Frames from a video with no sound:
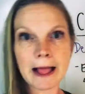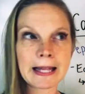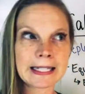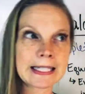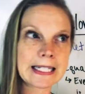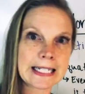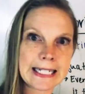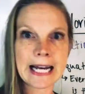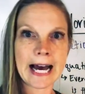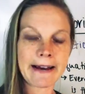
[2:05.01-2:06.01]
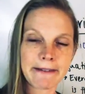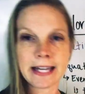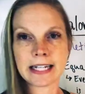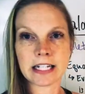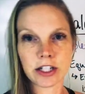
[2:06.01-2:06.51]
Let's dive
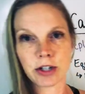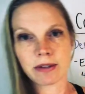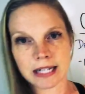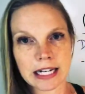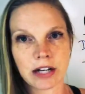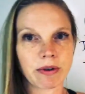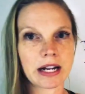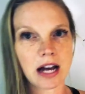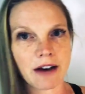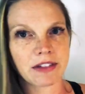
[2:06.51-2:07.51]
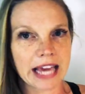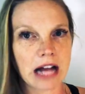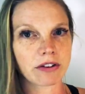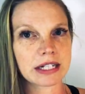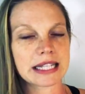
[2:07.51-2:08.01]
in to the nitty gritty of the
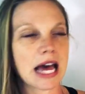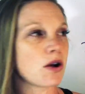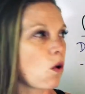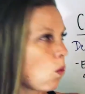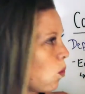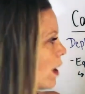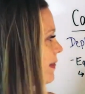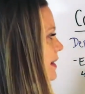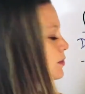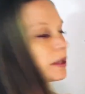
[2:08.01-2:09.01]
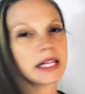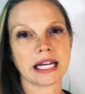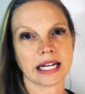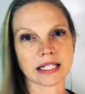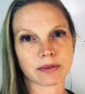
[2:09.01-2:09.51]
calories and what this
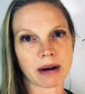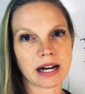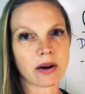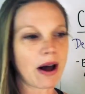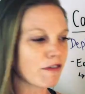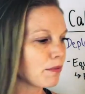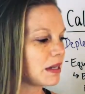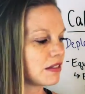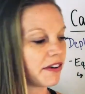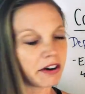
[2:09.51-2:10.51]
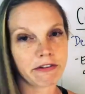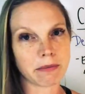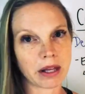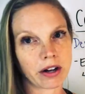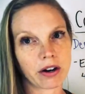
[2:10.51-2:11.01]
really is, right? Now, everybody's very
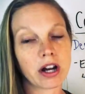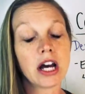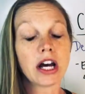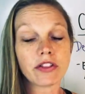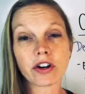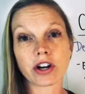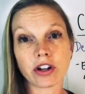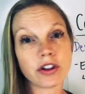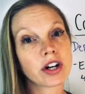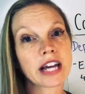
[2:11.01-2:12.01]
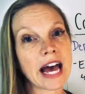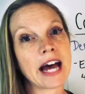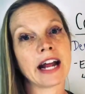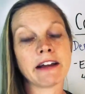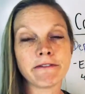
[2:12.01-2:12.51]
familiar. They're going to look
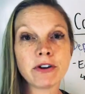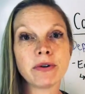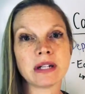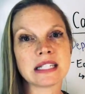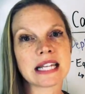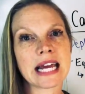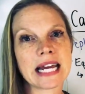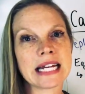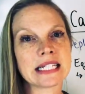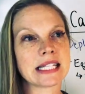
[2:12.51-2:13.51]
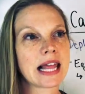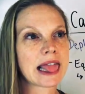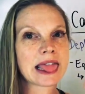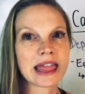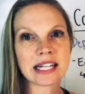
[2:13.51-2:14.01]
at a food and say it's
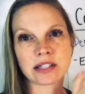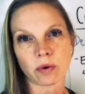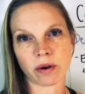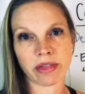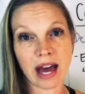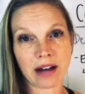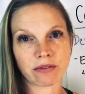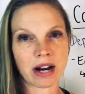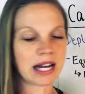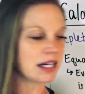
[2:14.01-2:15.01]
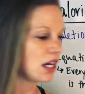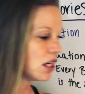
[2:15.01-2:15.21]
this or that, right?